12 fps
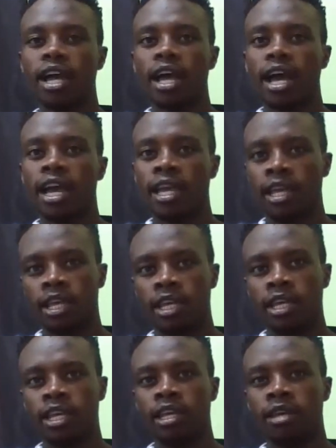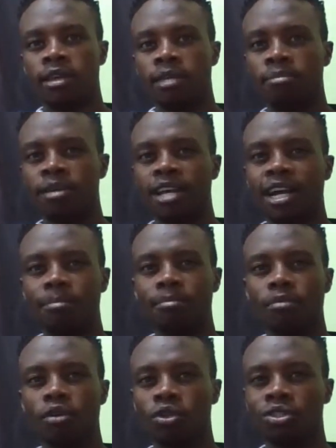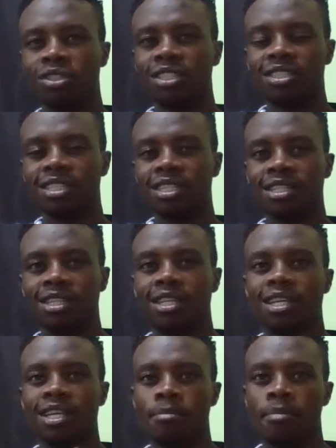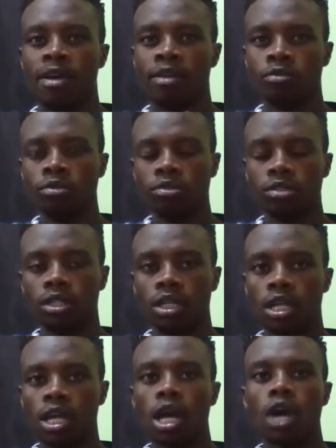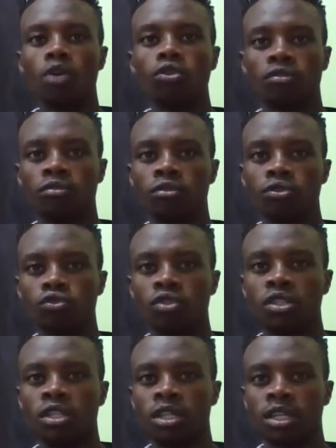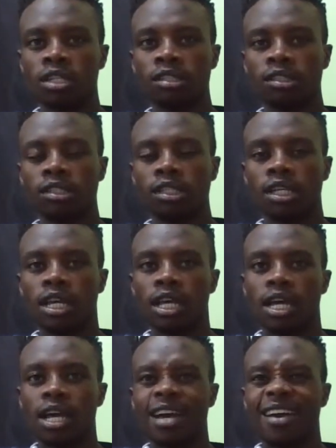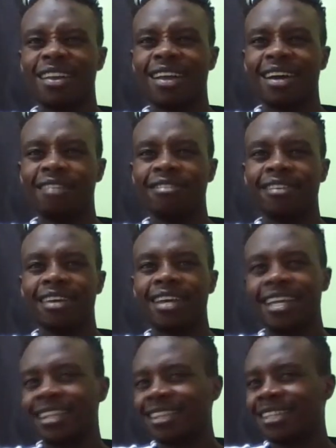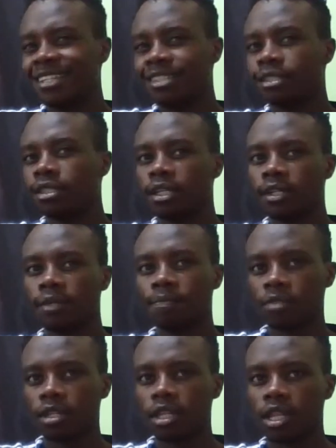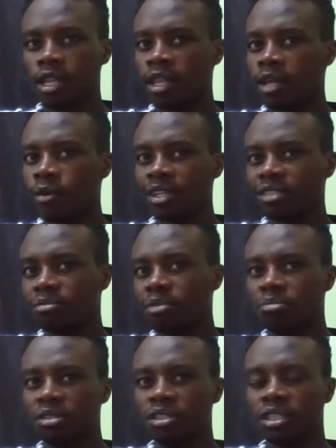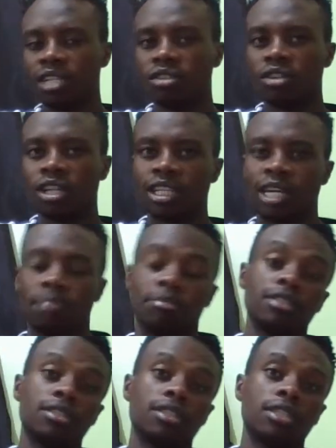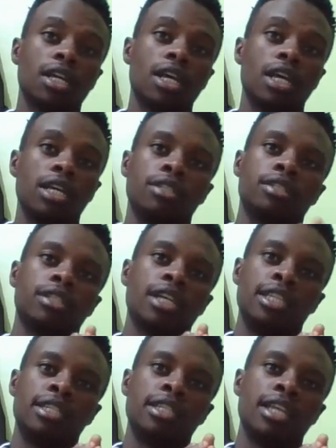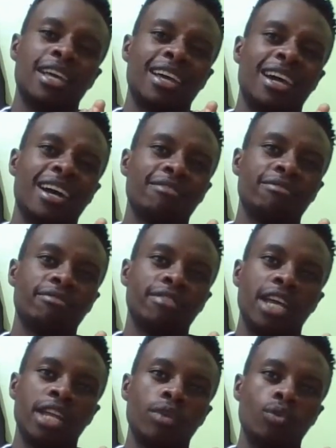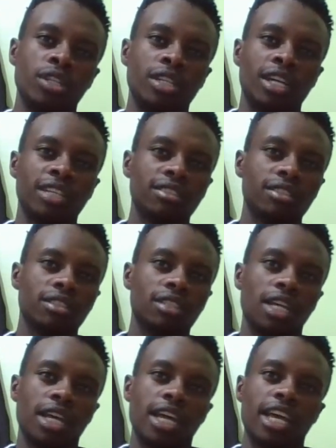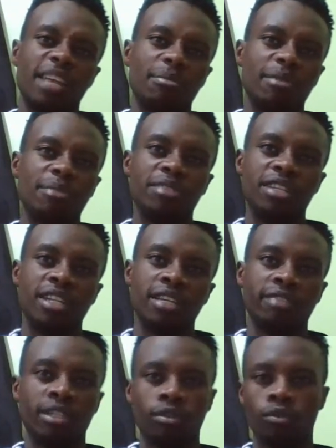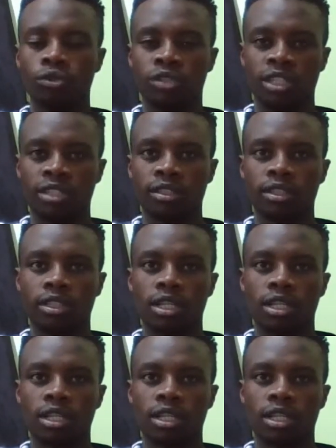I become consistent in my rules, out of those 20 trades, I'll have at least the worst maybe scenario that happens is I have 9 winners and maybe 11 losers.